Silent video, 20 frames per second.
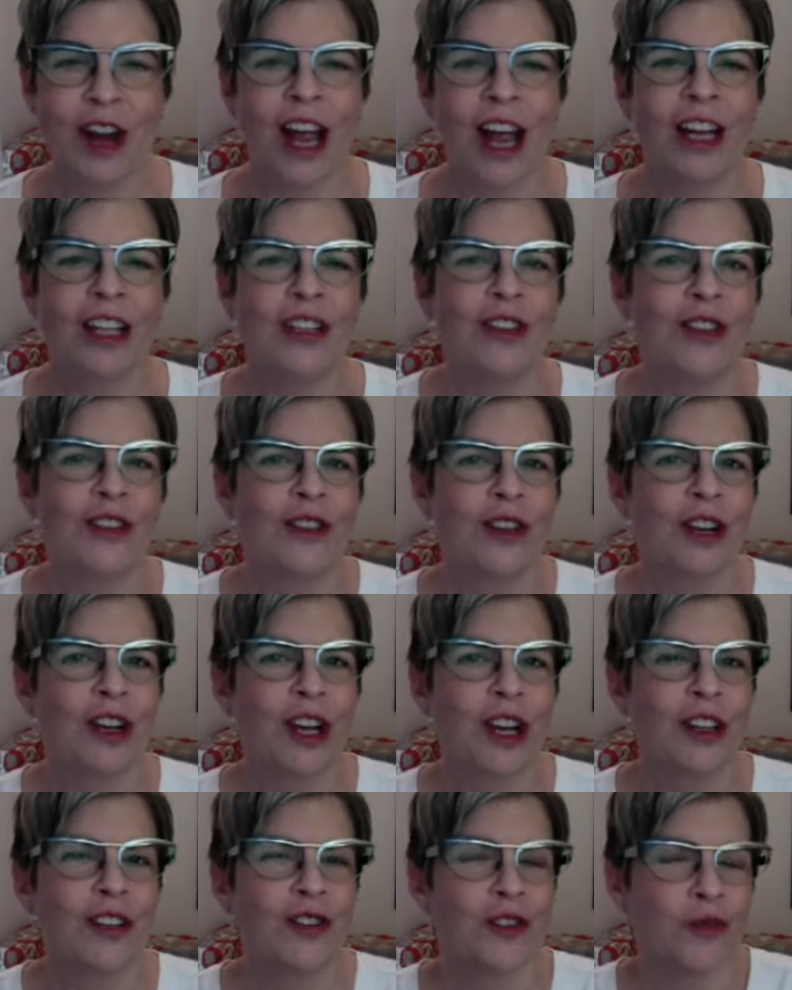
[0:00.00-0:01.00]
Do you
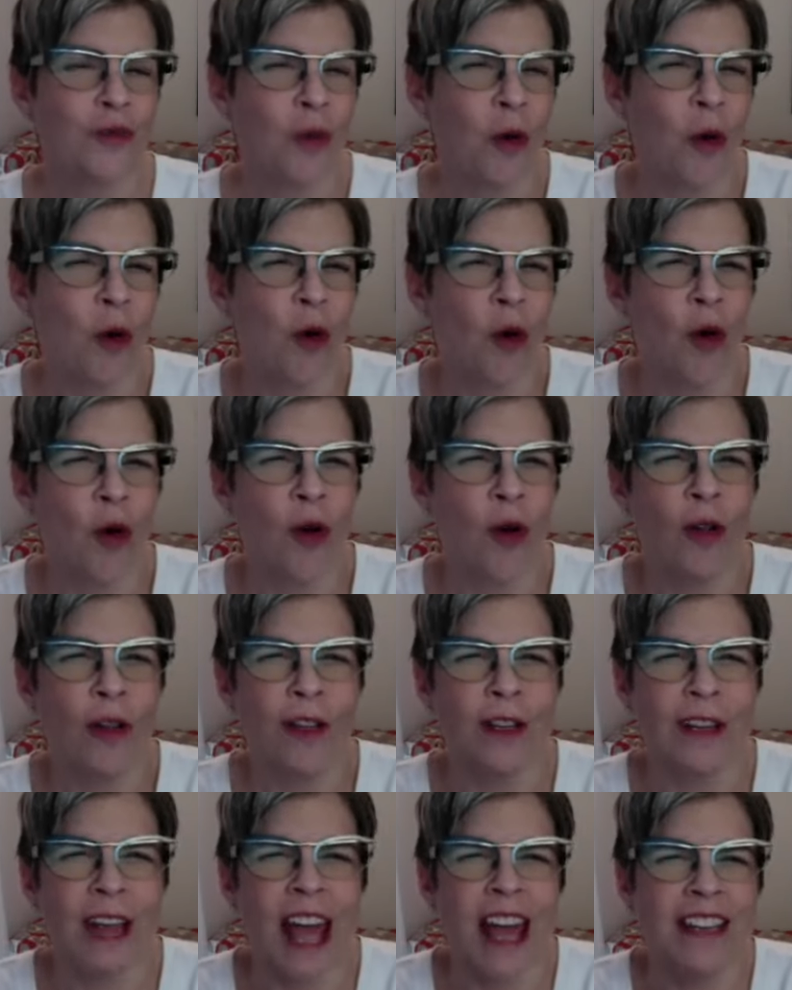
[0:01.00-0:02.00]
try to
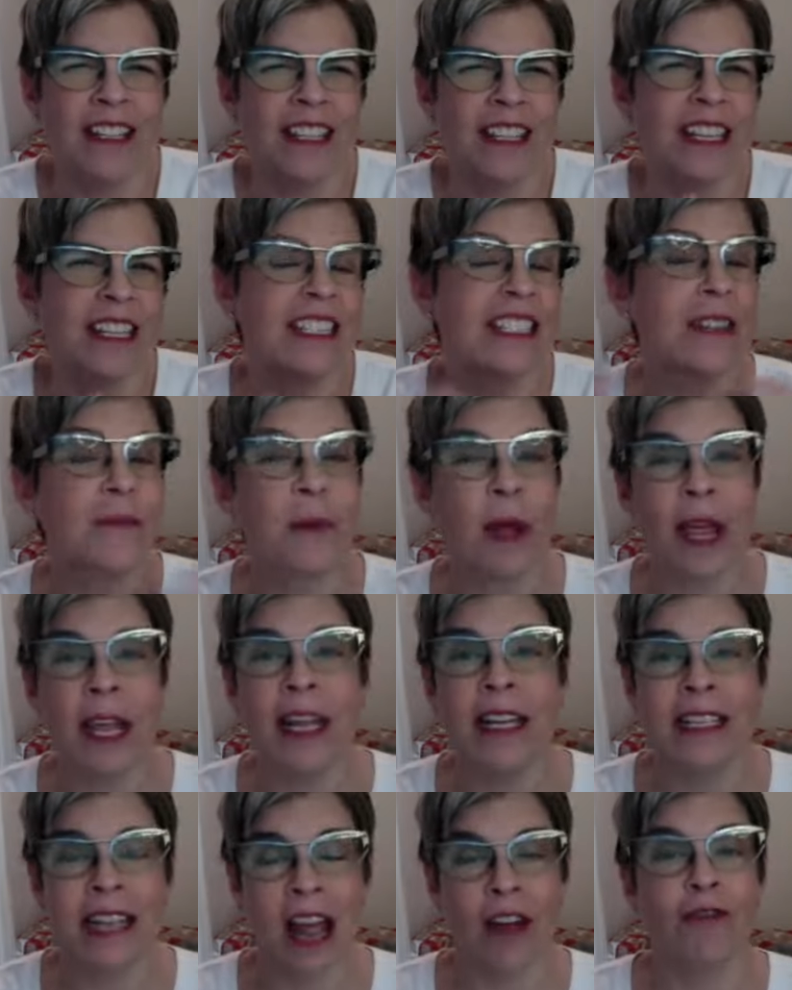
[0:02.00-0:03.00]
control and
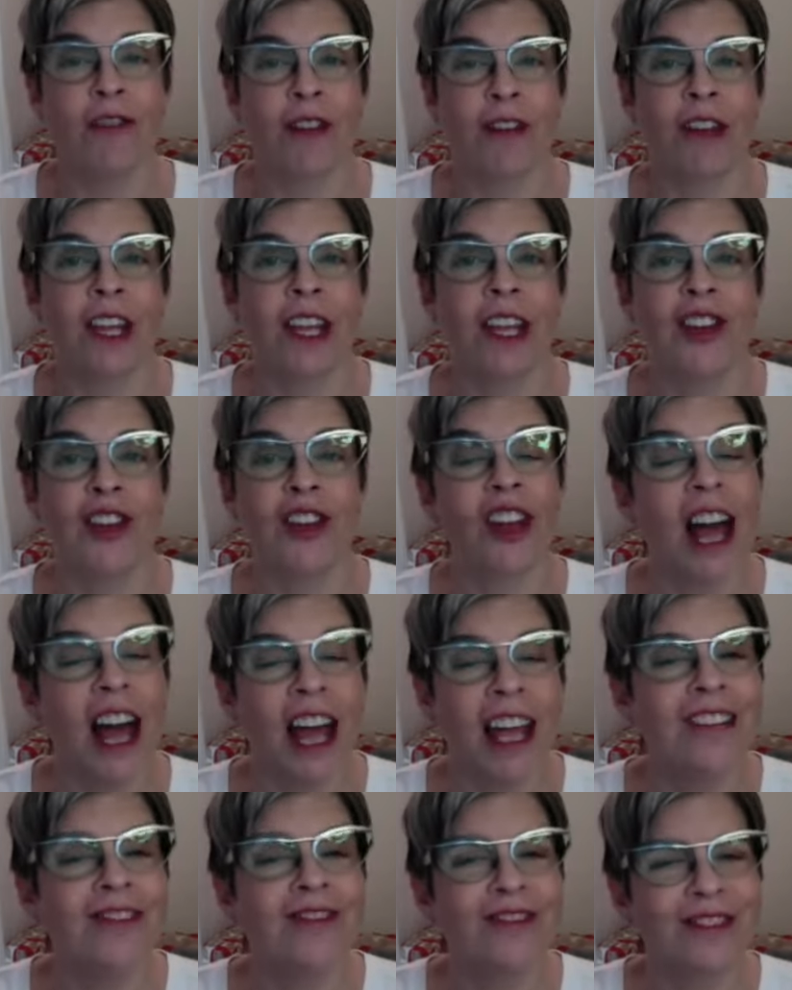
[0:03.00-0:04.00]
anticipate
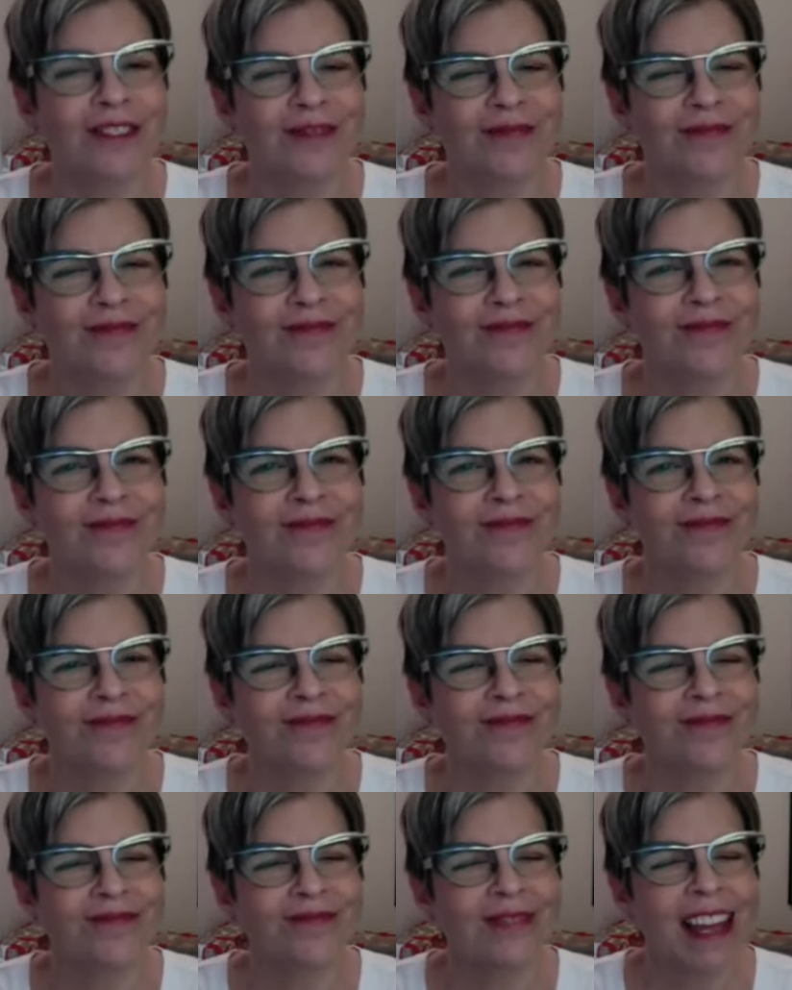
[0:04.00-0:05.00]
everything in your life?
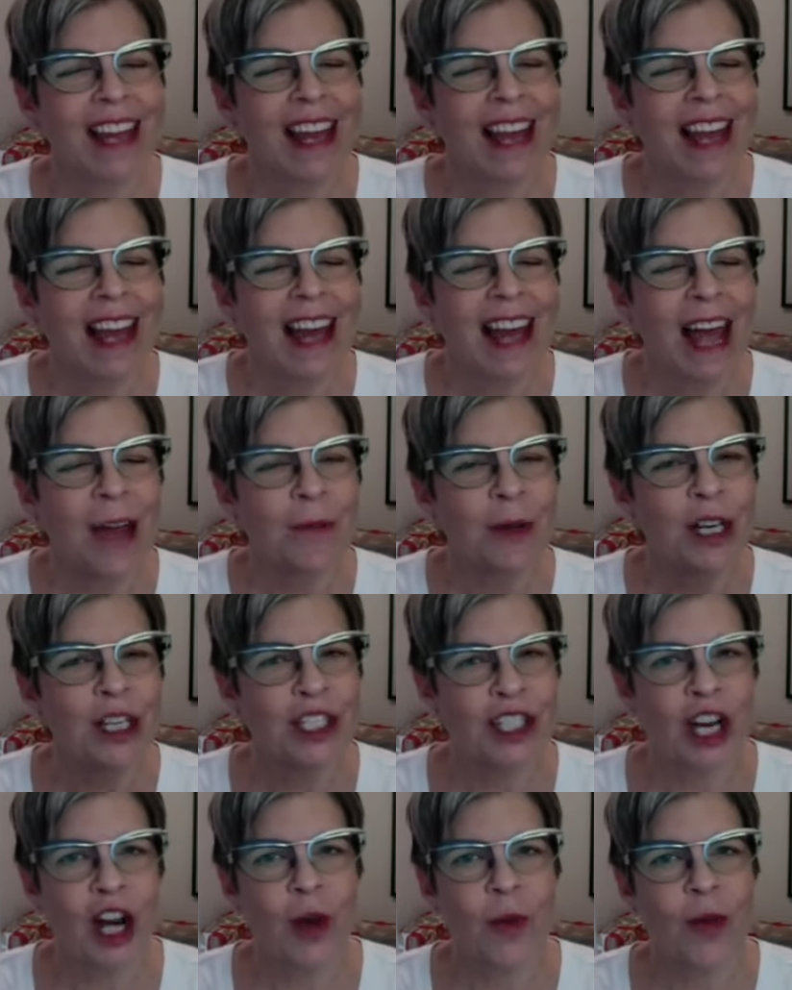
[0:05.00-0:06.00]

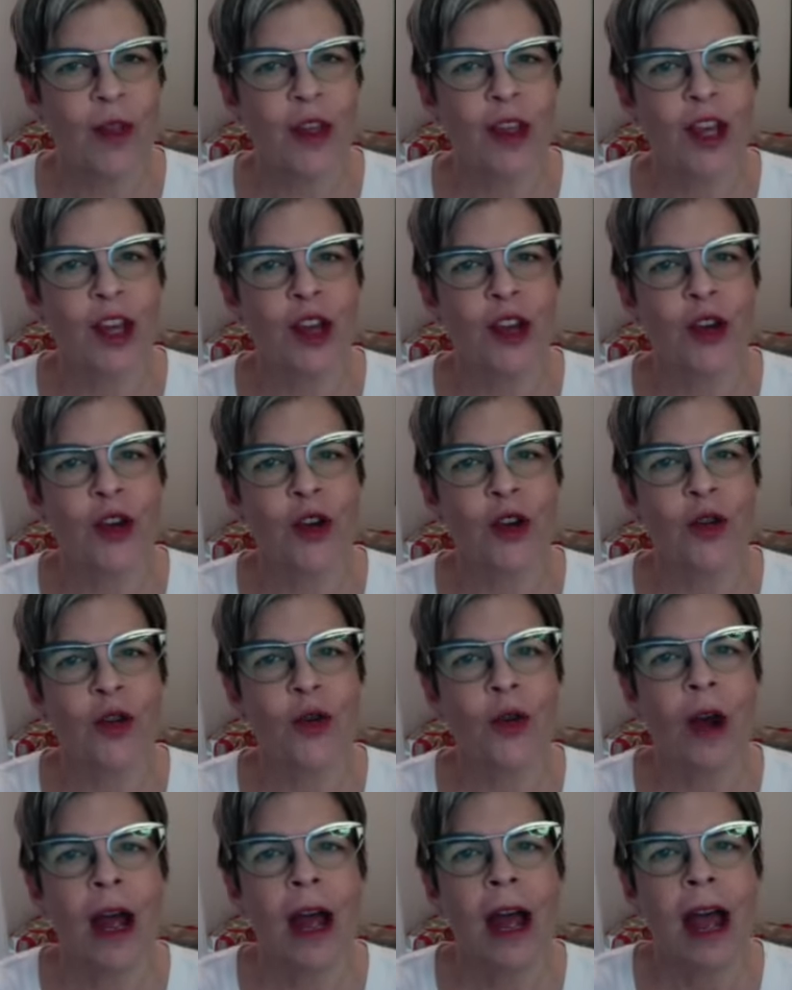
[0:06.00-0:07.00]
I'm going to share
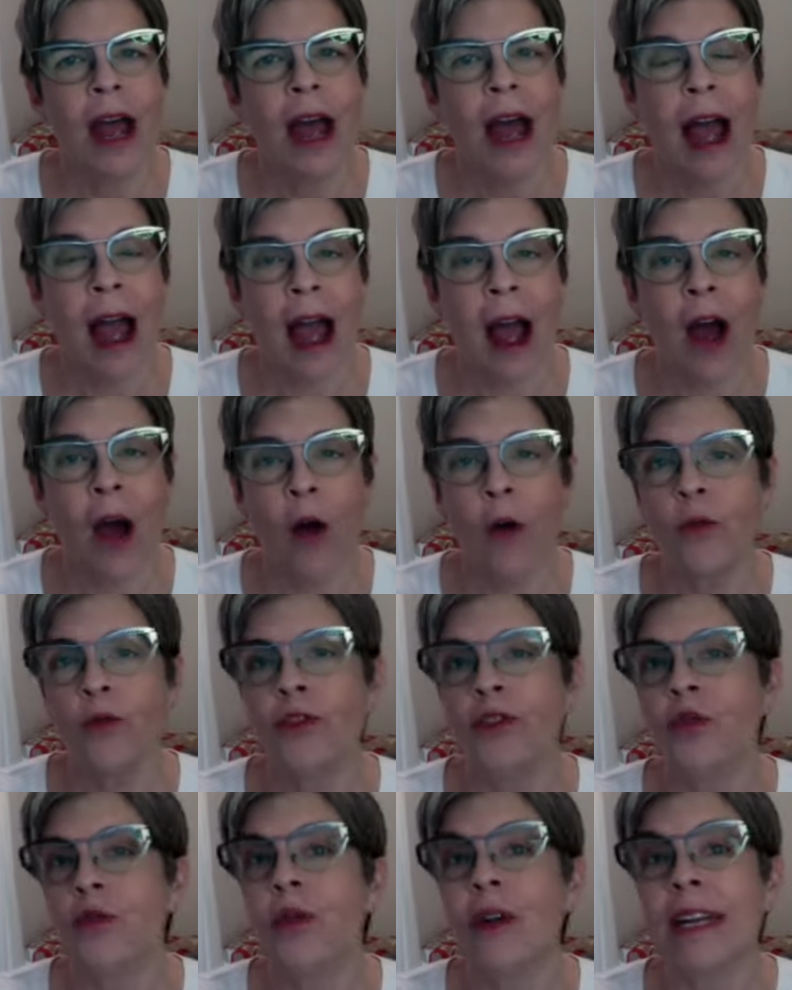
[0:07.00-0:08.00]
with you
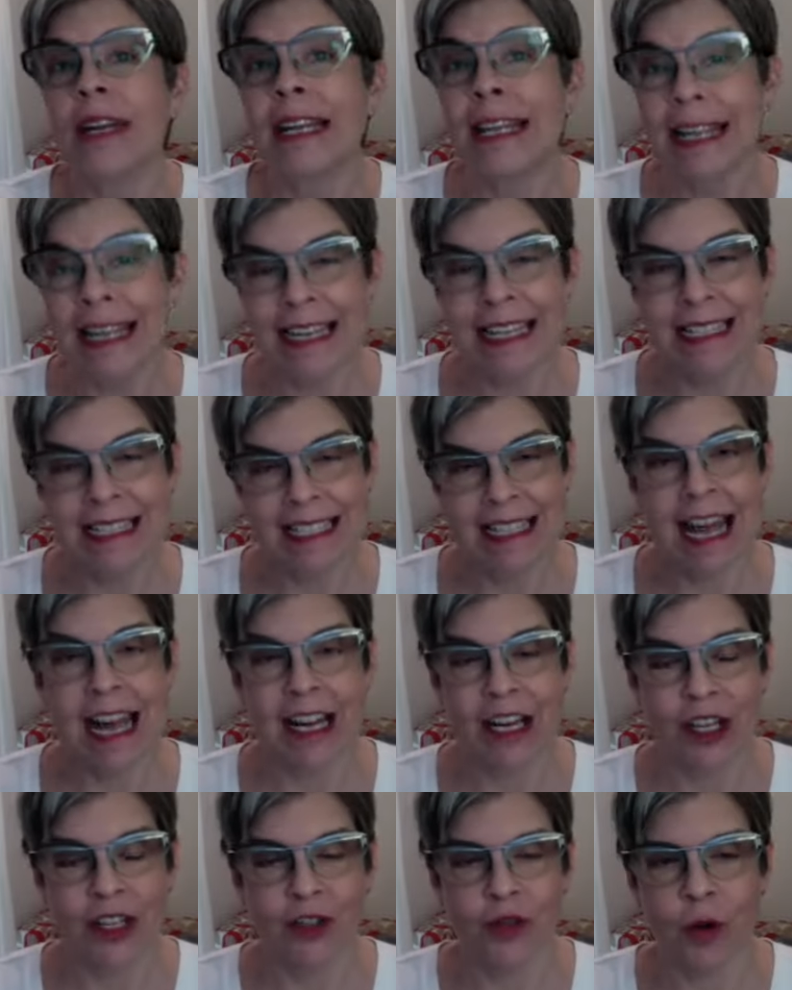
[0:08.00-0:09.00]
how to
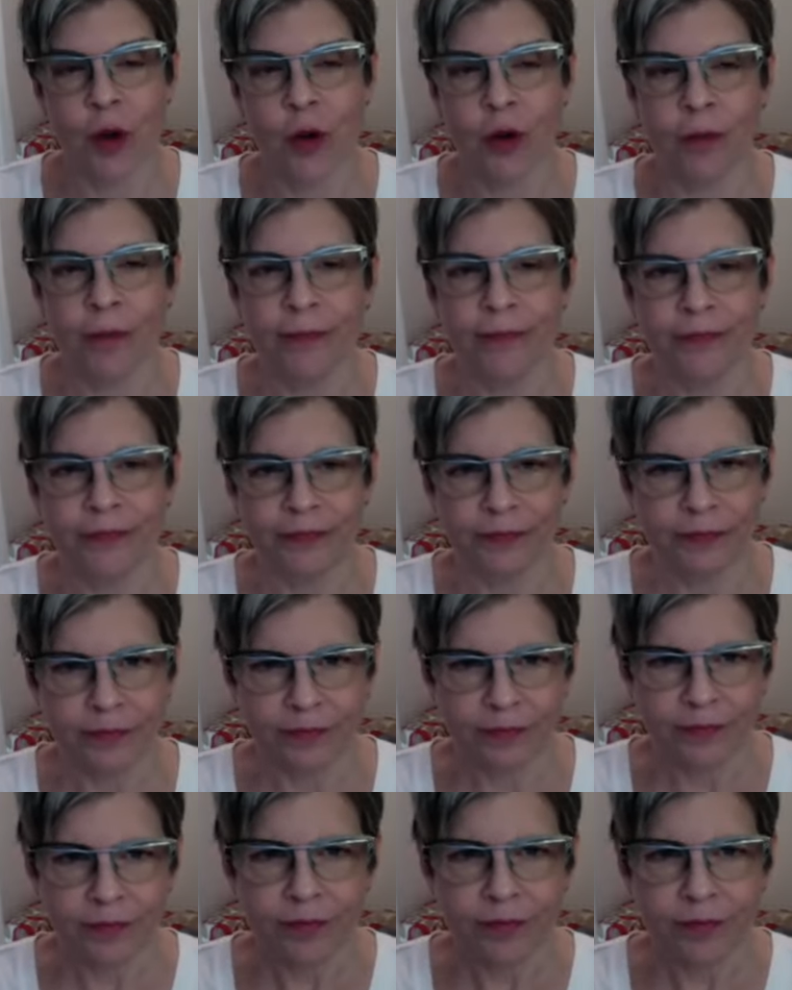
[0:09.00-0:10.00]
release that control.